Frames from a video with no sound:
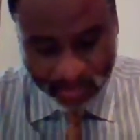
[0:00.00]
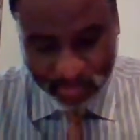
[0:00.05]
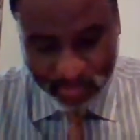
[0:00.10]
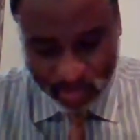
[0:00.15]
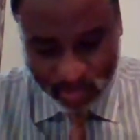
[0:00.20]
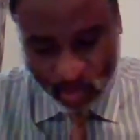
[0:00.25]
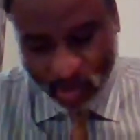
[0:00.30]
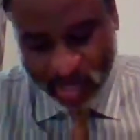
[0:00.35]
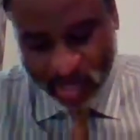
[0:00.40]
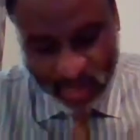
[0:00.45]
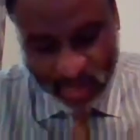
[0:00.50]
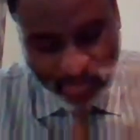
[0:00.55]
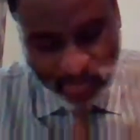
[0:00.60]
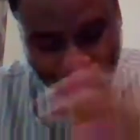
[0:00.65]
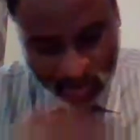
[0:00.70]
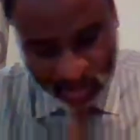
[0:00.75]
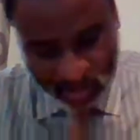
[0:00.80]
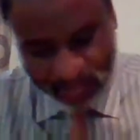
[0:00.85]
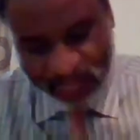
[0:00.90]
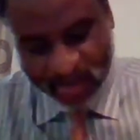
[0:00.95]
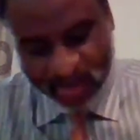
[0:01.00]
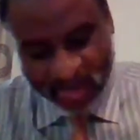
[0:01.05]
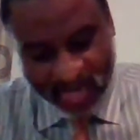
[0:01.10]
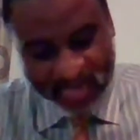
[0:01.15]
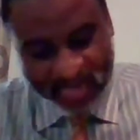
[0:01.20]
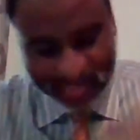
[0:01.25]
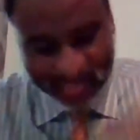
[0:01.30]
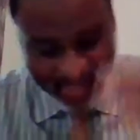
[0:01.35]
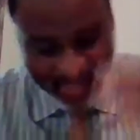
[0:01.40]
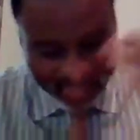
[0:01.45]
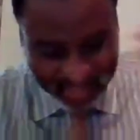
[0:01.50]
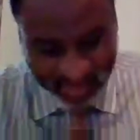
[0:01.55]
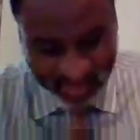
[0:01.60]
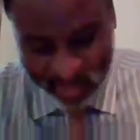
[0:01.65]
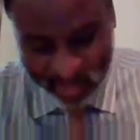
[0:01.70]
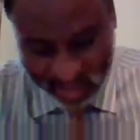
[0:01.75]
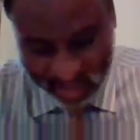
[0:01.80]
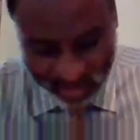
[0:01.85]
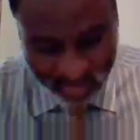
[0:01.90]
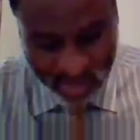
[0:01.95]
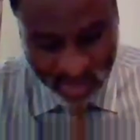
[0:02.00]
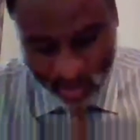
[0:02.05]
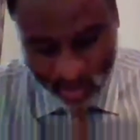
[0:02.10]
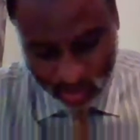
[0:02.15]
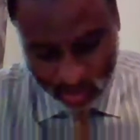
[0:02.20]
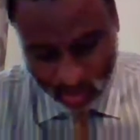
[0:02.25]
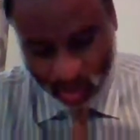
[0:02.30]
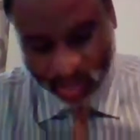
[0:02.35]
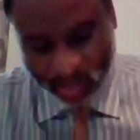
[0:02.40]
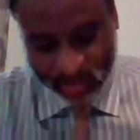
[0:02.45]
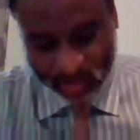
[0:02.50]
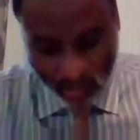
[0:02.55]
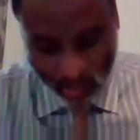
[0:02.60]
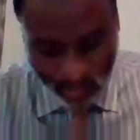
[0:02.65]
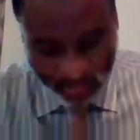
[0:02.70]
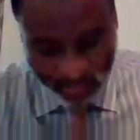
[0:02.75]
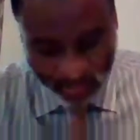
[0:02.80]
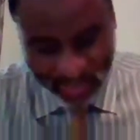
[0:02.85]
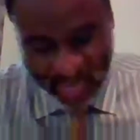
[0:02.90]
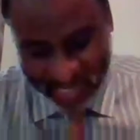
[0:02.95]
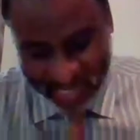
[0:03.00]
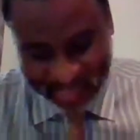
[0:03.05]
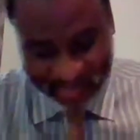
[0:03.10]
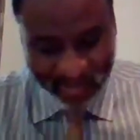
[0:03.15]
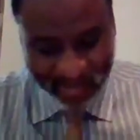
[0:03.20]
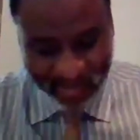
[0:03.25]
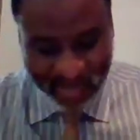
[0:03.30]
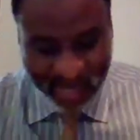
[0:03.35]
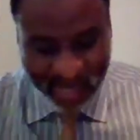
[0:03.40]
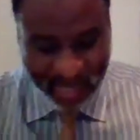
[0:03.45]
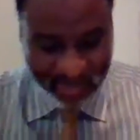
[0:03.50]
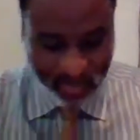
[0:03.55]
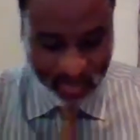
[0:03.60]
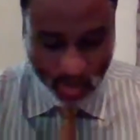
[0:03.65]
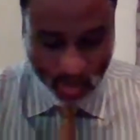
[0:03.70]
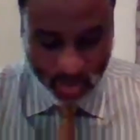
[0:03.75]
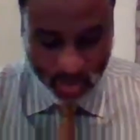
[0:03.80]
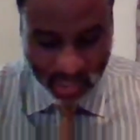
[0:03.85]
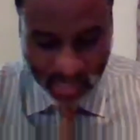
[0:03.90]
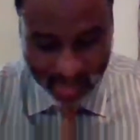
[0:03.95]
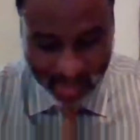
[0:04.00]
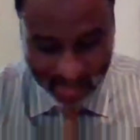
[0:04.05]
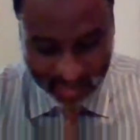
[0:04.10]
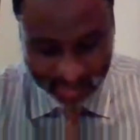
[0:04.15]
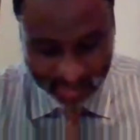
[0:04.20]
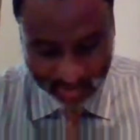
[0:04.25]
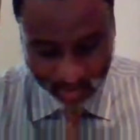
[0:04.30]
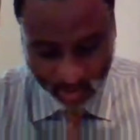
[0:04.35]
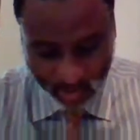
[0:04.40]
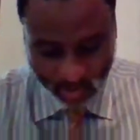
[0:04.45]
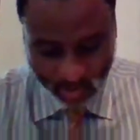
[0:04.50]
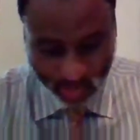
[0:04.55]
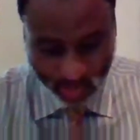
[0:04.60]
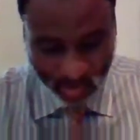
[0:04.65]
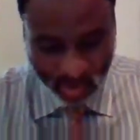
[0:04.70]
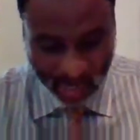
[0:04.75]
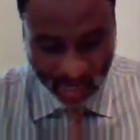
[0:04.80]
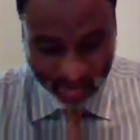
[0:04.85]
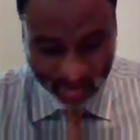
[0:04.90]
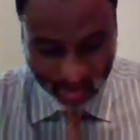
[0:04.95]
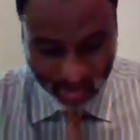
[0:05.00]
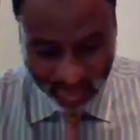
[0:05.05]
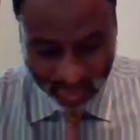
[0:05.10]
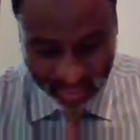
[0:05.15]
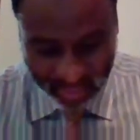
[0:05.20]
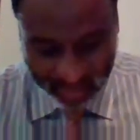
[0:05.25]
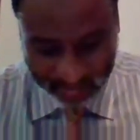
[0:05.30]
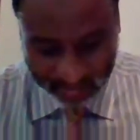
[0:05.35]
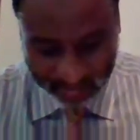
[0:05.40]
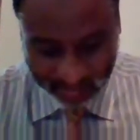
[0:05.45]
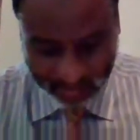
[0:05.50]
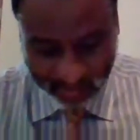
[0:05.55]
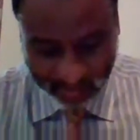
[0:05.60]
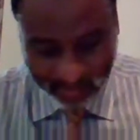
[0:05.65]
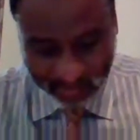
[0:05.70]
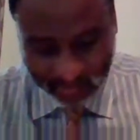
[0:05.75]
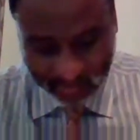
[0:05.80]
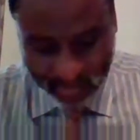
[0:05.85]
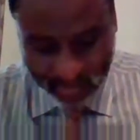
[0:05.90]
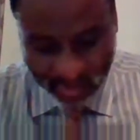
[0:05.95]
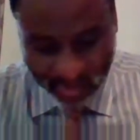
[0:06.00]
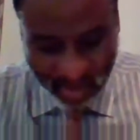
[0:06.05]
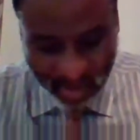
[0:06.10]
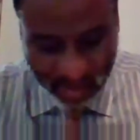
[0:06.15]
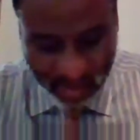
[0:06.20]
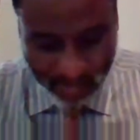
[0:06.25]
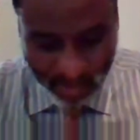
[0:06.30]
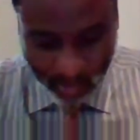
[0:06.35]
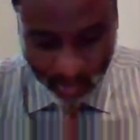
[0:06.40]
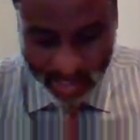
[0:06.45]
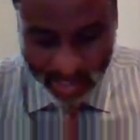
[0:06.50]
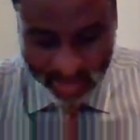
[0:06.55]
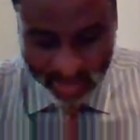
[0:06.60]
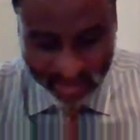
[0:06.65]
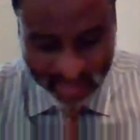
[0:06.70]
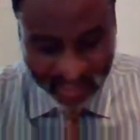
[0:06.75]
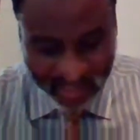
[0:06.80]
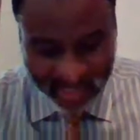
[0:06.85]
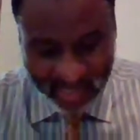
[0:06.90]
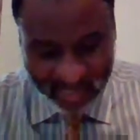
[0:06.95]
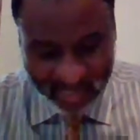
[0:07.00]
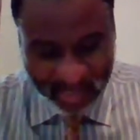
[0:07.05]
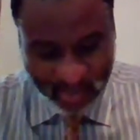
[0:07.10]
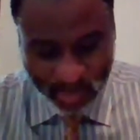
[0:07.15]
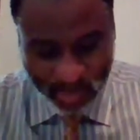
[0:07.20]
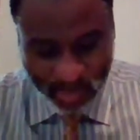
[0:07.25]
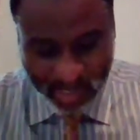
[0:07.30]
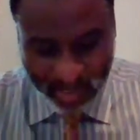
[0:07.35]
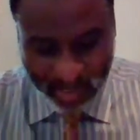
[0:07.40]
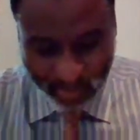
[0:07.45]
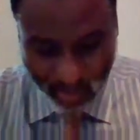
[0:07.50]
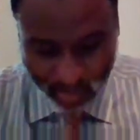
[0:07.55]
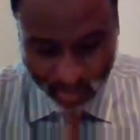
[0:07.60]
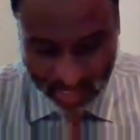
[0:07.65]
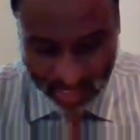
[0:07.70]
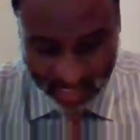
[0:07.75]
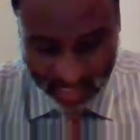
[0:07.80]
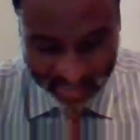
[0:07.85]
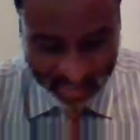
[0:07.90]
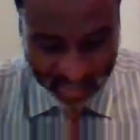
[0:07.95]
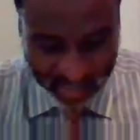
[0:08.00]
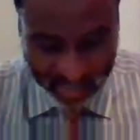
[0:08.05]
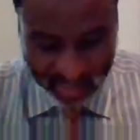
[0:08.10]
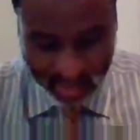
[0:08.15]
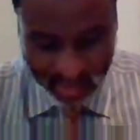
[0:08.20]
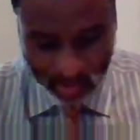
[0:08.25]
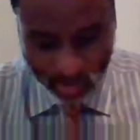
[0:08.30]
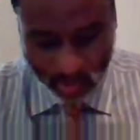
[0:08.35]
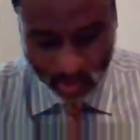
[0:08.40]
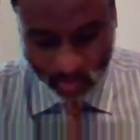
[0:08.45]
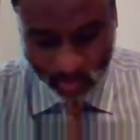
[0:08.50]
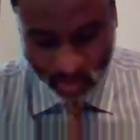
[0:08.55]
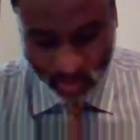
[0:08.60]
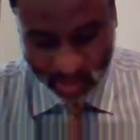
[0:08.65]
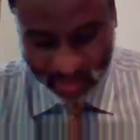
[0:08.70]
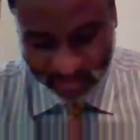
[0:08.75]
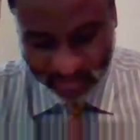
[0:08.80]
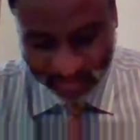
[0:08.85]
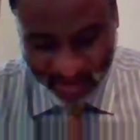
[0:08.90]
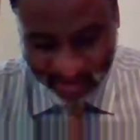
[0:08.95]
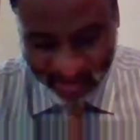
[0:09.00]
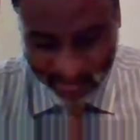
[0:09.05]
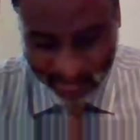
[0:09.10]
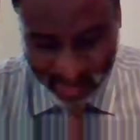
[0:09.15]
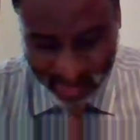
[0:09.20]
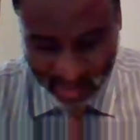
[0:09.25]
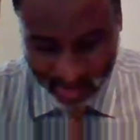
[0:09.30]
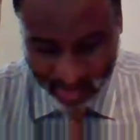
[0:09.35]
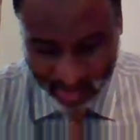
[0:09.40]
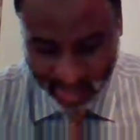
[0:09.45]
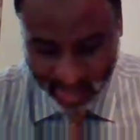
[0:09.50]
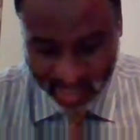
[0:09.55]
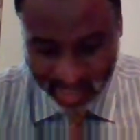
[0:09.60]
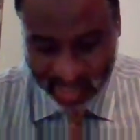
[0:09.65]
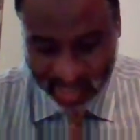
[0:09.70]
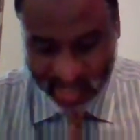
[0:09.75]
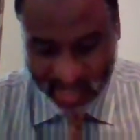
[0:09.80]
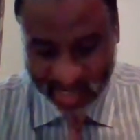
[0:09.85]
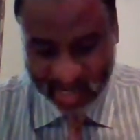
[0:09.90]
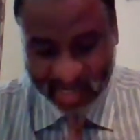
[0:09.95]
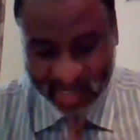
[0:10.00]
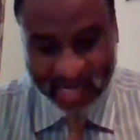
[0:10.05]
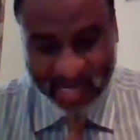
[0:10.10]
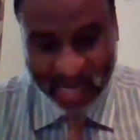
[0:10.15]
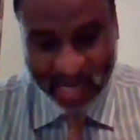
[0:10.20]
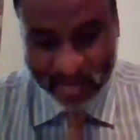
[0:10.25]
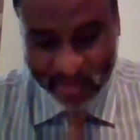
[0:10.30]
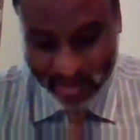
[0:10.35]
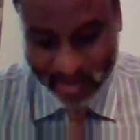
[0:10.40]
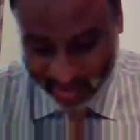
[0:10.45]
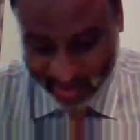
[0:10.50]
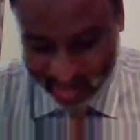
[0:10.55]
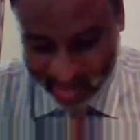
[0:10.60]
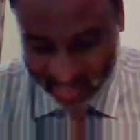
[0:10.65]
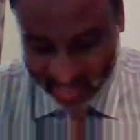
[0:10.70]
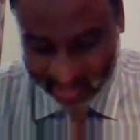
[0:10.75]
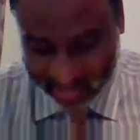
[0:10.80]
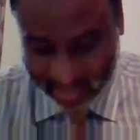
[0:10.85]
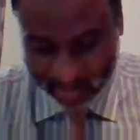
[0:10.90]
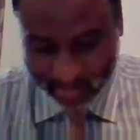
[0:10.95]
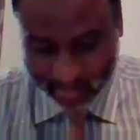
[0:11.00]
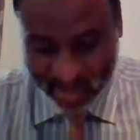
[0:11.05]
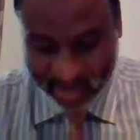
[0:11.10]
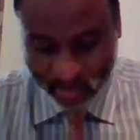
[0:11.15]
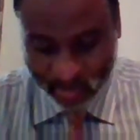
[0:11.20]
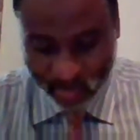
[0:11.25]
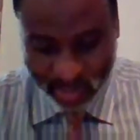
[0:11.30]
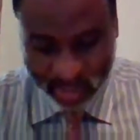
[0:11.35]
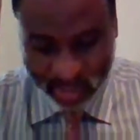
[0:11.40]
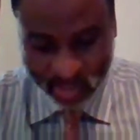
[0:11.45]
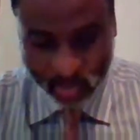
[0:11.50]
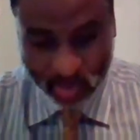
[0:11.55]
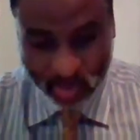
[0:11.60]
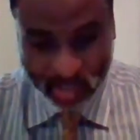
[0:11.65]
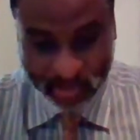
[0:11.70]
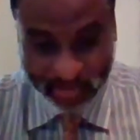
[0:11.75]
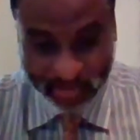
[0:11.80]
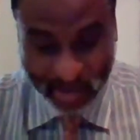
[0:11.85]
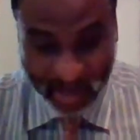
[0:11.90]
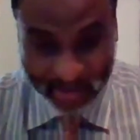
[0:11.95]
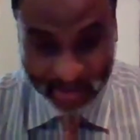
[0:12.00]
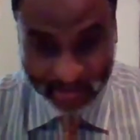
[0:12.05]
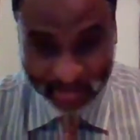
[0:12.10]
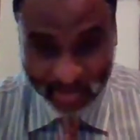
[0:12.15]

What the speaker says: In project finance, and $70 million of that has gone directly to support Hydromet. But we are thinking that we can mobilize an additional $25 billion in climate financing by 2025.